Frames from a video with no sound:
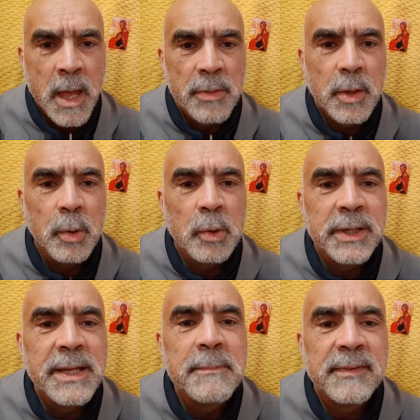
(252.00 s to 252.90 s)
The Lord
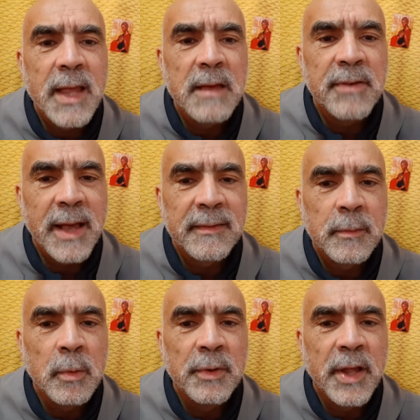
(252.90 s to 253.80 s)
himself has
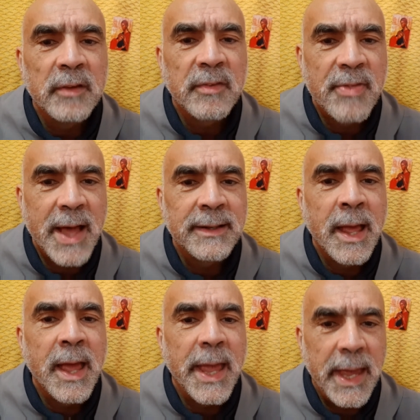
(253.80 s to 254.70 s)
told us that
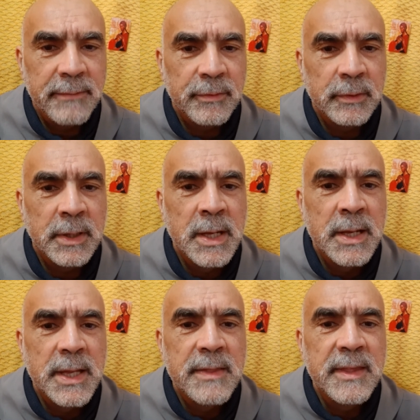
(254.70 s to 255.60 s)
heaven
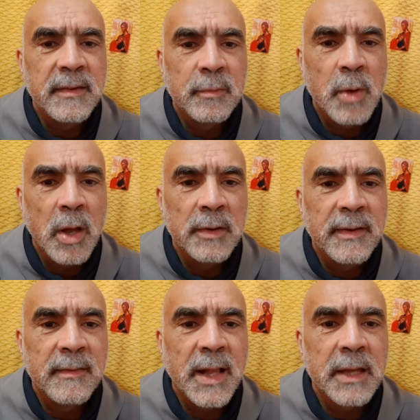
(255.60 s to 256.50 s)
in this world
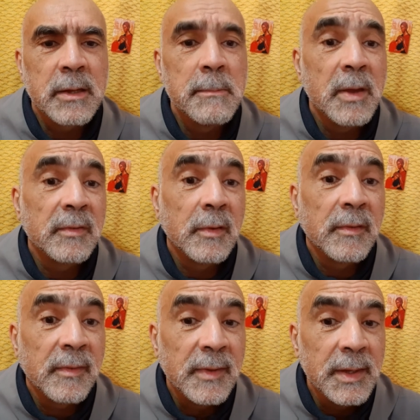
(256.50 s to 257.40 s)
is like a mustard
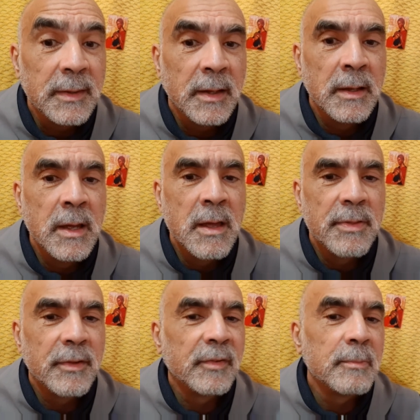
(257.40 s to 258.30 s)
seed,
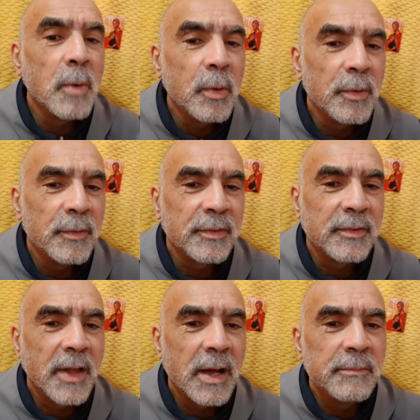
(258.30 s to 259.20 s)
the
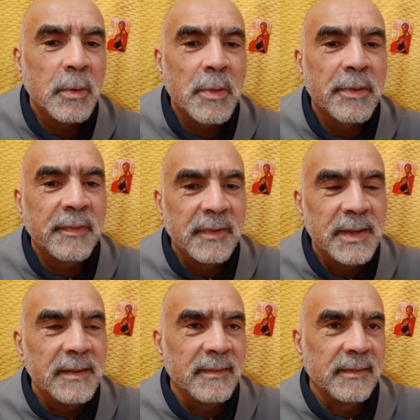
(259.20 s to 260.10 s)
smallest of all the
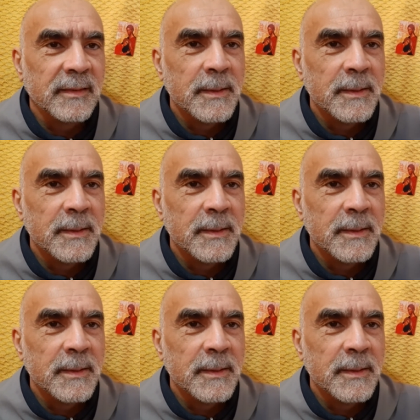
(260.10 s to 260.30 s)
seeds.